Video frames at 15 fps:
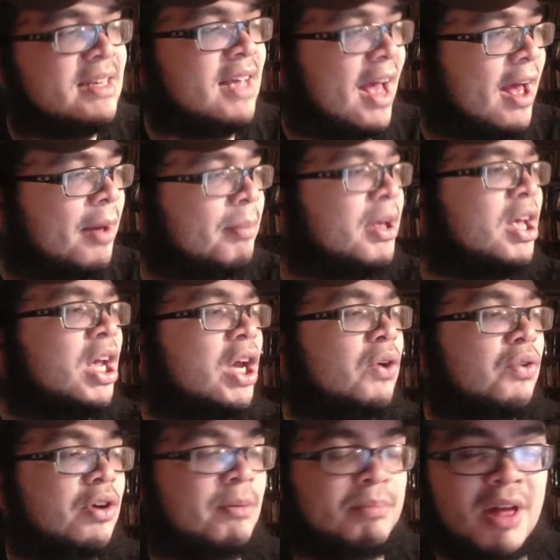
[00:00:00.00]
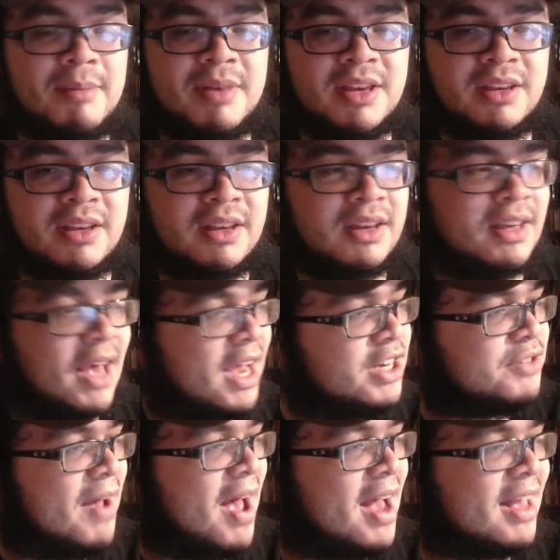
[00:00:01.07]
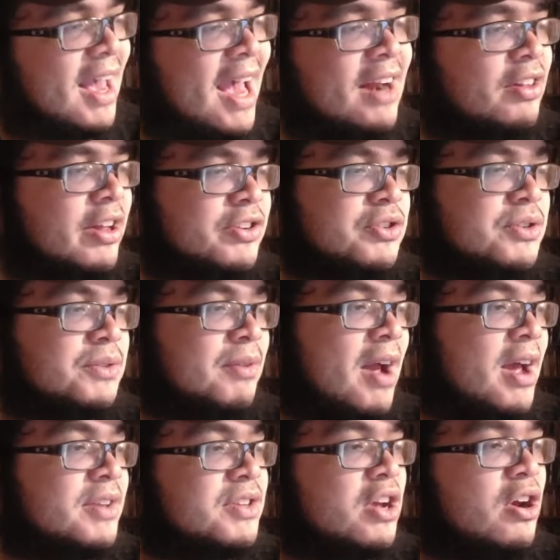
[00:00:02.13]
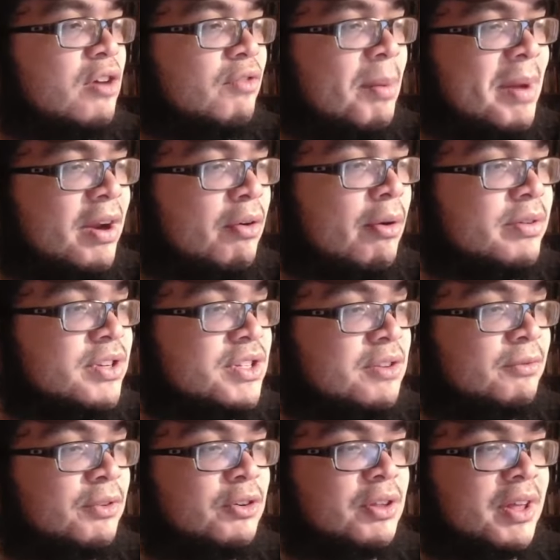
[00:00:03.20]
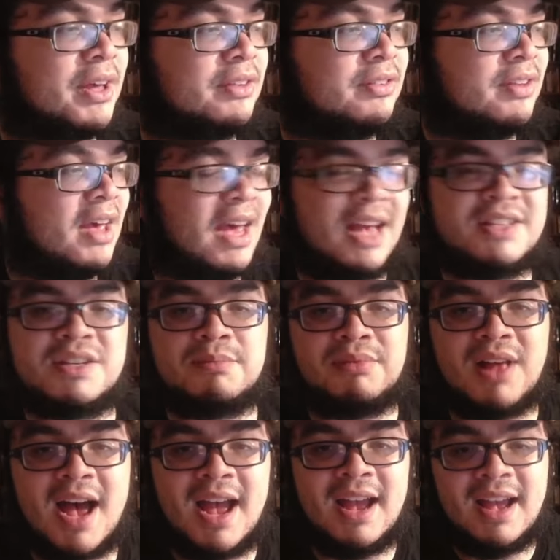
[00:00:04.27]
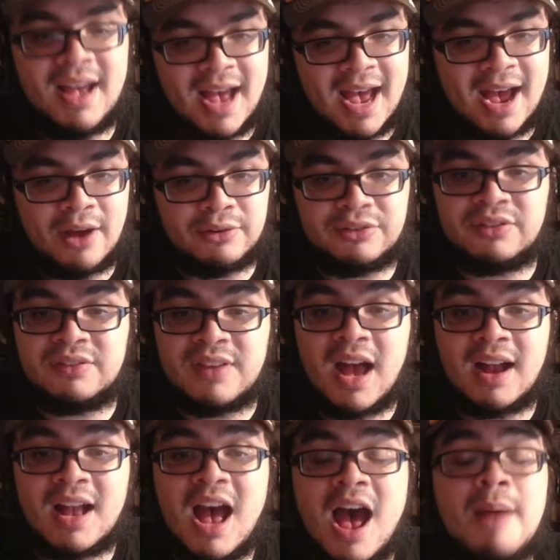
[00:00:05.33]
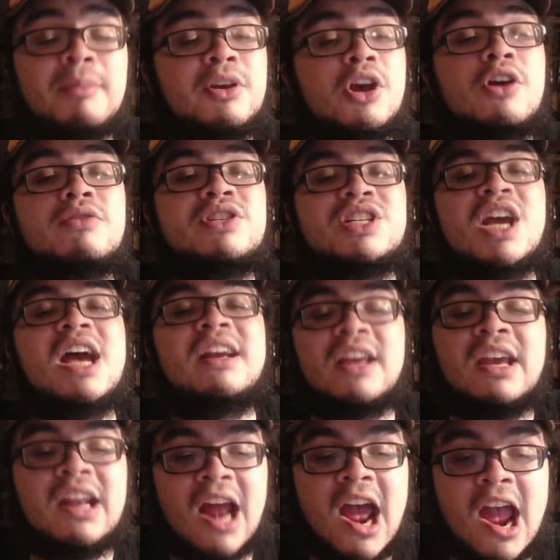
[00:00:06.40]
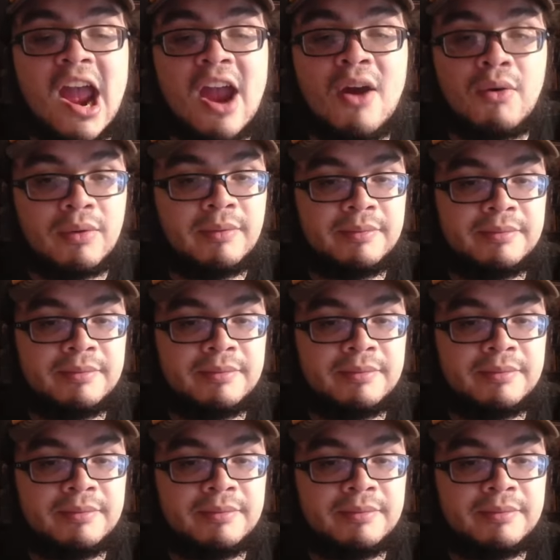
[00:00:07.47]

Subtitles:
and order plumbing, HVAC, and electrical supplies from anywhere with just a few clicks at supplyhouse.com. Go check it out.